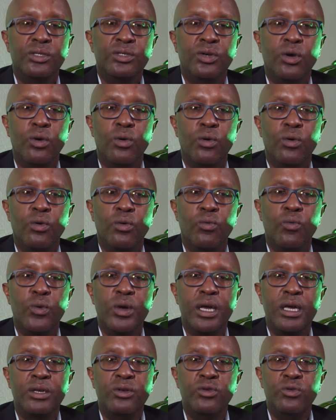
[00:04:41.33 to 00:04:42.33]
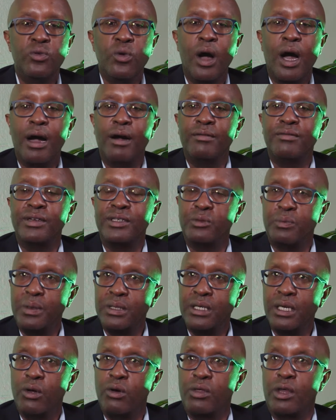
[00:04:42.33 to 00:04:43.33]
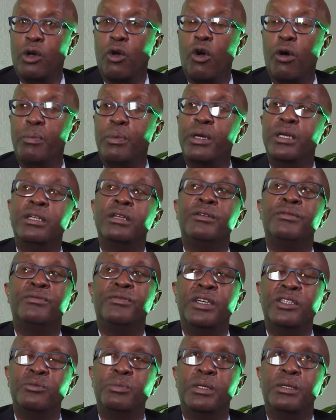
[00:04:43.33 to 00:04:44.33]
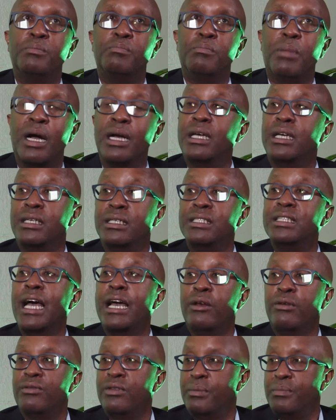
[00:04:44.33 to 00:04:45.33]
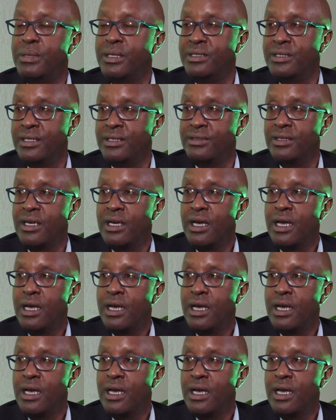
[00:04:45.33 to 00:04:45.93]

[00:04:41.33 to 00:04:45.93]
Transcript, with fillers: So we do have, especially on the corporate and investment banking side of the business,